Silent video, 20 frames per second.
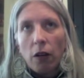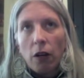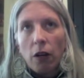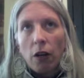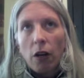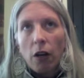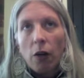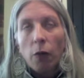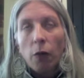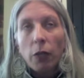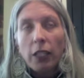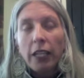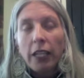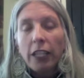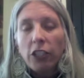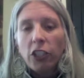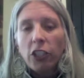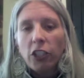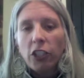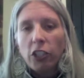
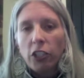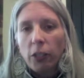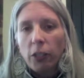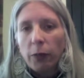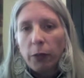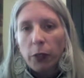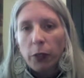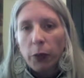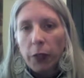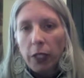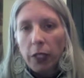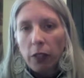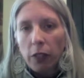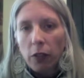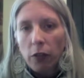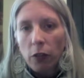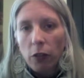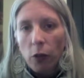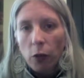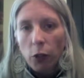relationship
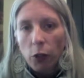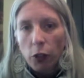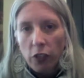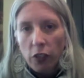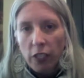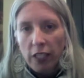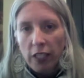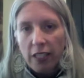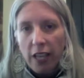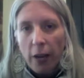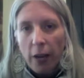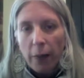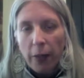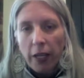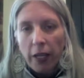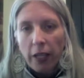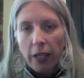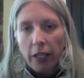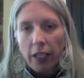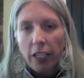between cultures that's
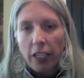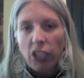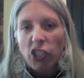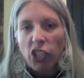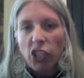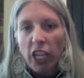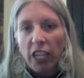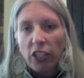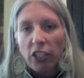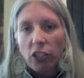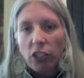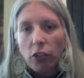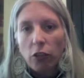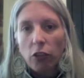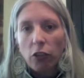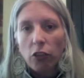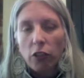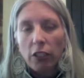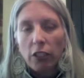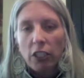happening, an exchange, a
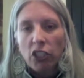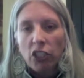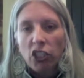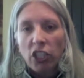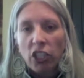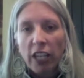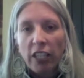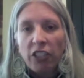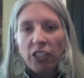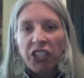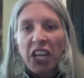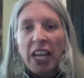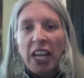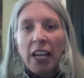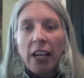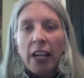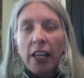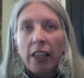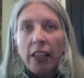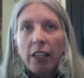cultural exchange.
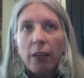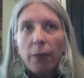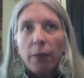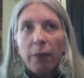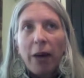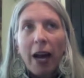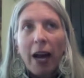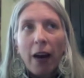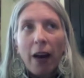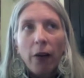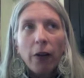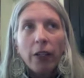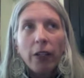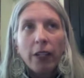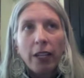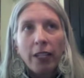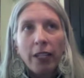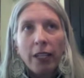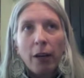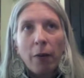The power
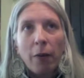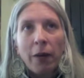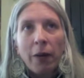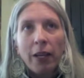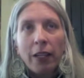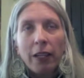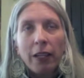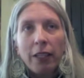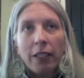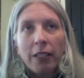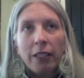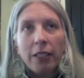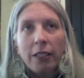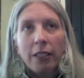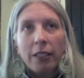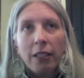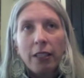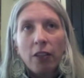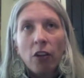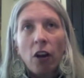dynamic
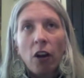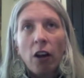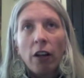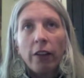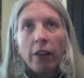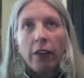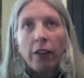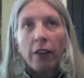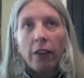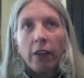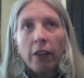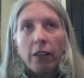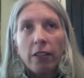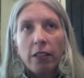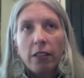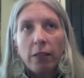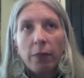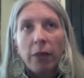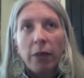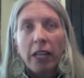is not,
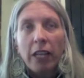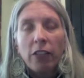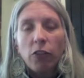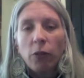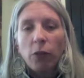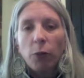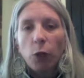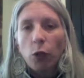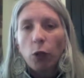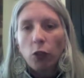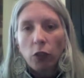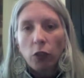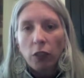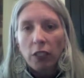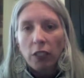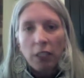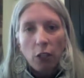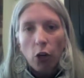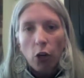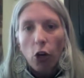the mainstream culture
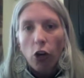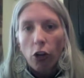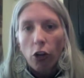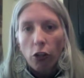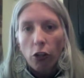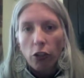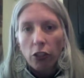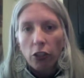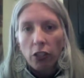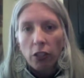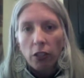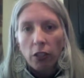isn't hurt